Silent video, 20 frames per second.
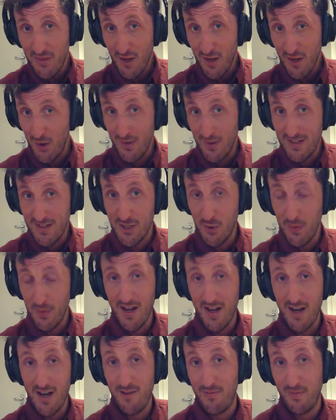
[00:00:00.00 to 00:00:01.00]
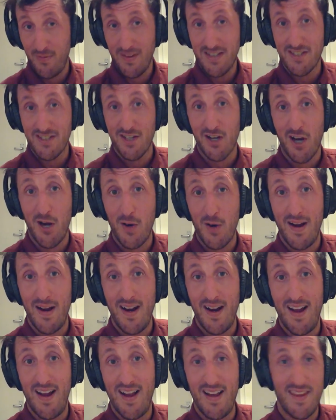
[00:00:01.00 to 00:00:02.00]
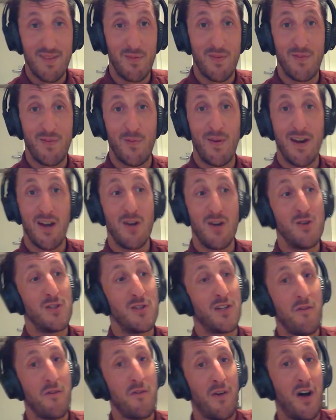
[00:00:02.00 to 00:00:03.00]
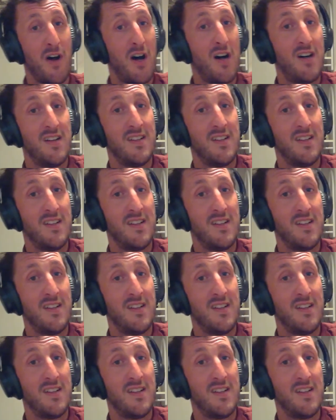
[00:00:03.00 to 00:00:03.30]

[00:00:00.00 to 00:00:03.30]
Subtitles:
Only 2.5 weeks ago, we know so far,